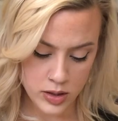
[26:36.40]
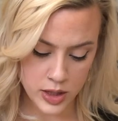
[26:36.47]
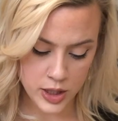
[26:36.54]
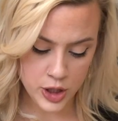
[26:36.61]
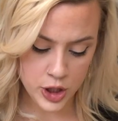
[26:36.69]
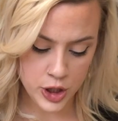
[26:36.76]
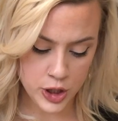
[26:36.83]
The
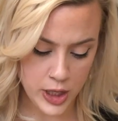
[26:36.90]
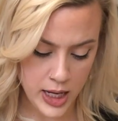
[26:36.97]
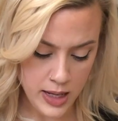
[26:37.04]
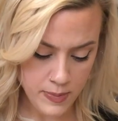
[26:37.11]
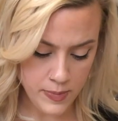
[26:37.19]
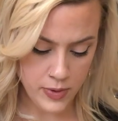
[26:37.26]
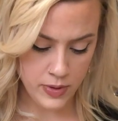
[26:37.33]

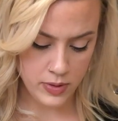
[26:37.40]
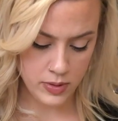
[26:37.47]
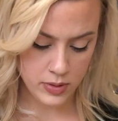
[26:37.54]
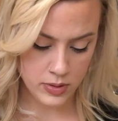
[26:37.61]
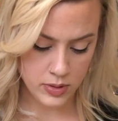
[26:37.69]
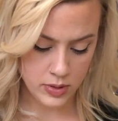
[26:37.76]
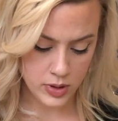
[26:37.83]
shape,
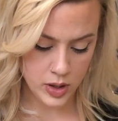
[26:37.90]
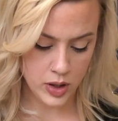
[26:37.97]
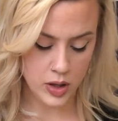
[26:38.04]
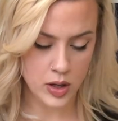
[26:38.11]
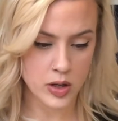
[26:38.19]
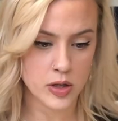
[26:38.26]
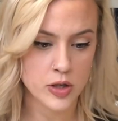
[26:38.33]

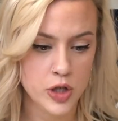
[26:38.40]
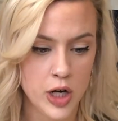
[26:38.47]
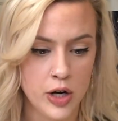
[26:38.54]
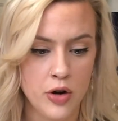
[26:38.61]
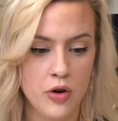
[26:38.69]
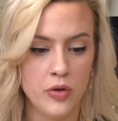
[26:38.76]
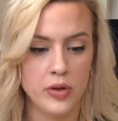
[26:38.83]

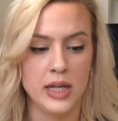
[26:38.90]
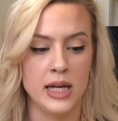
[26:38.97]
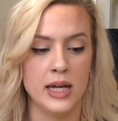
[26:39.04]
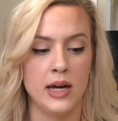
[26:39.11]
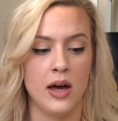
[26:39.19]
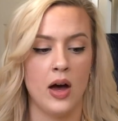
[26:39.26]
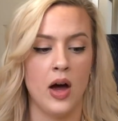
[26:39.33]

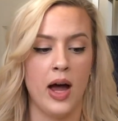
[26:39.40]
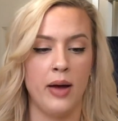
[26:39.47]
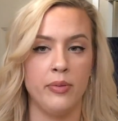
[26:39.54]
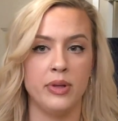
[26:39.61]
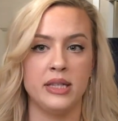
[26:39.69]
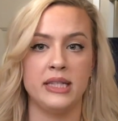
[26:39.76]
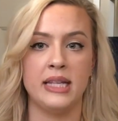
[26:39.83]
generally, I
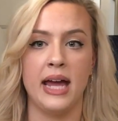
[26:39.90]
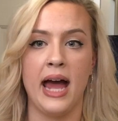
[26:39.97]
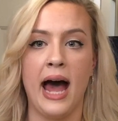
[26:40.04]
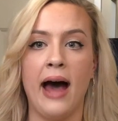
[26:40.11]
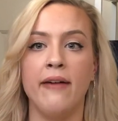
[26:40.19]
would say